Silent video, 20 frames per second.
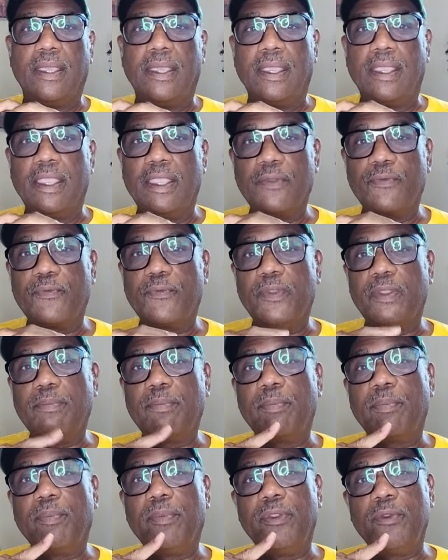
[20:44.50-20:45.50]
if
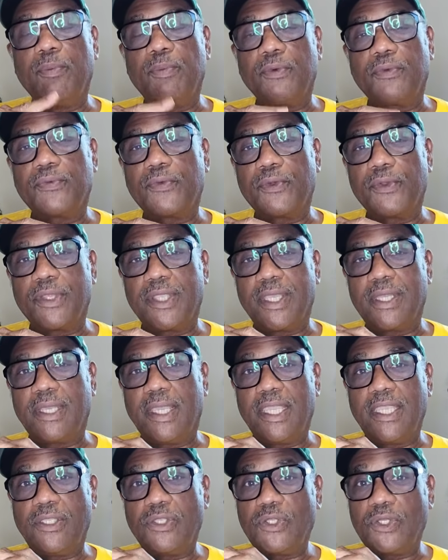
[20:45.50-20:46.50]
you prefer to get
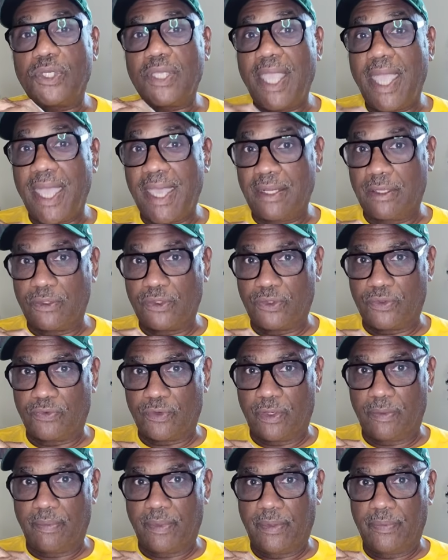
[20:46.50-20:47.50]
a channel
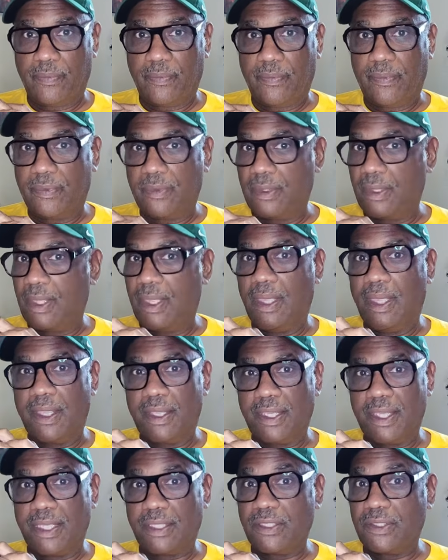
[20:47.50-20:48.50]
strip,
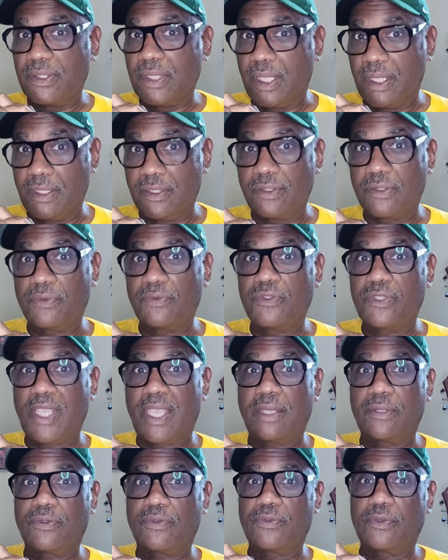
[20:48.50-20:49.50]
again, tons of
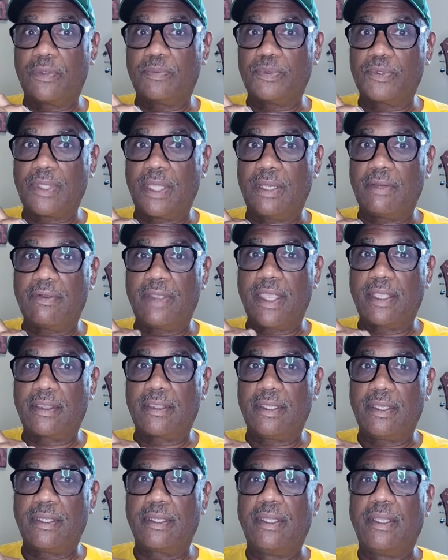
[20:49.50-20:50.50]
channel strips that are out
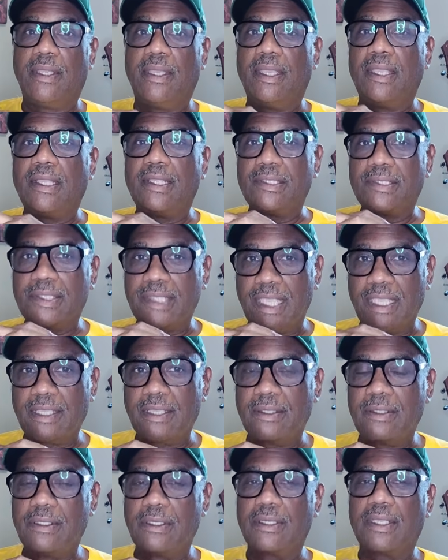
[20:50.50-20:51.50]
there. Take a
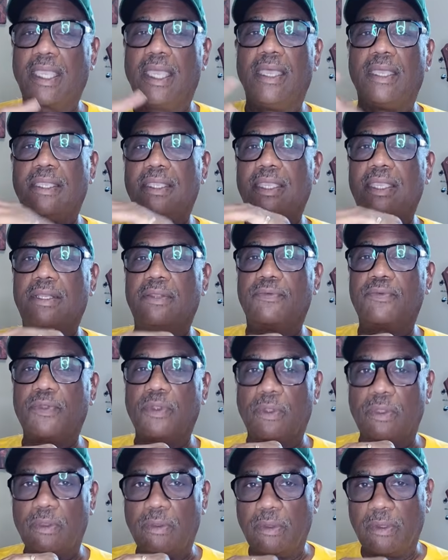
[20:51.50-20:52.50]
look, again, if
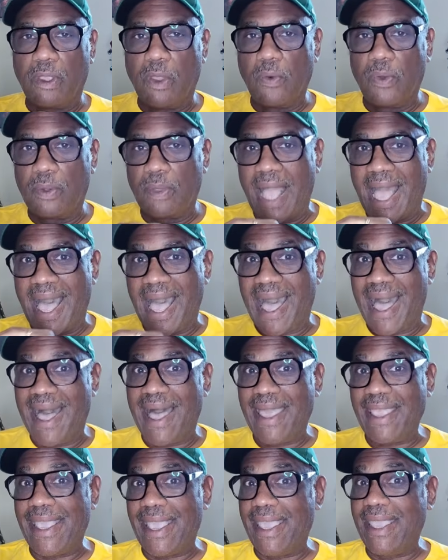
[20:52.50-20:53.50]
you're going
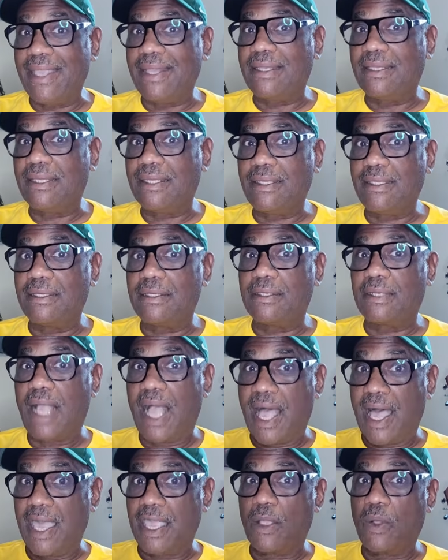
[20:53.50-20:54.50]
high end here,
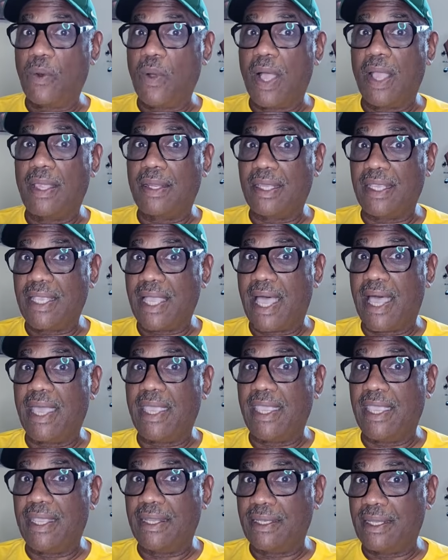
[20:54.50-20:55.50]
high quality, high
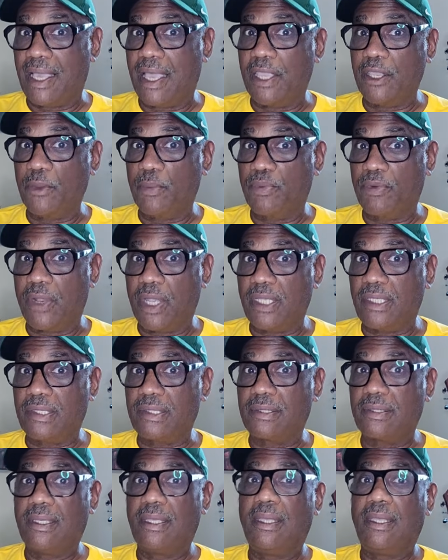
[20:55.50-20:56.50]
end, higher price,
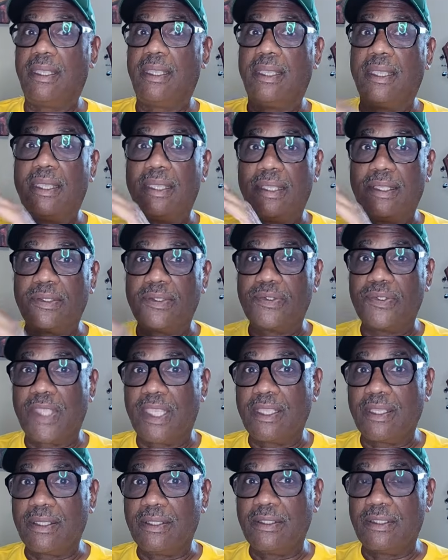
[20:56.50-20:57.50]

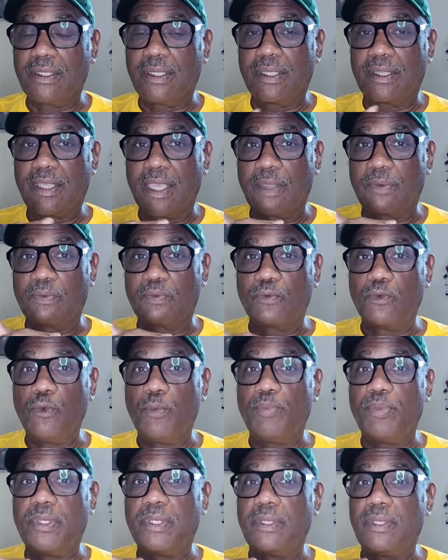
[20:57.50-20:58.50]
take a look at that
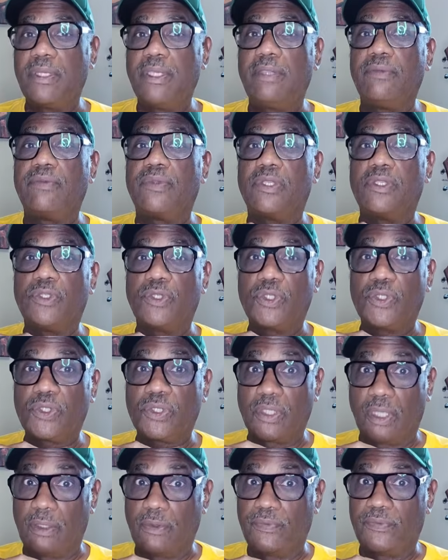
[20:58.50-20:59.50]
Rupert Neve
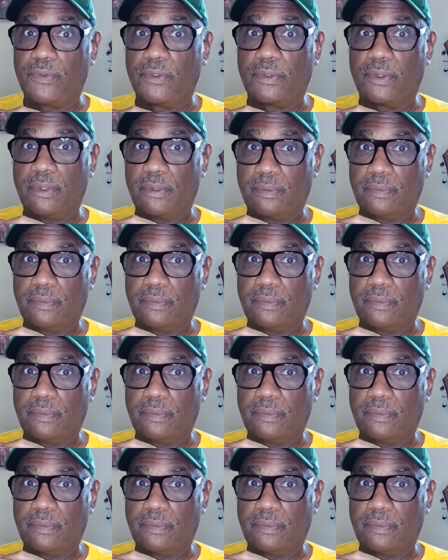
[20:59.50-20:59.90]
Shelford.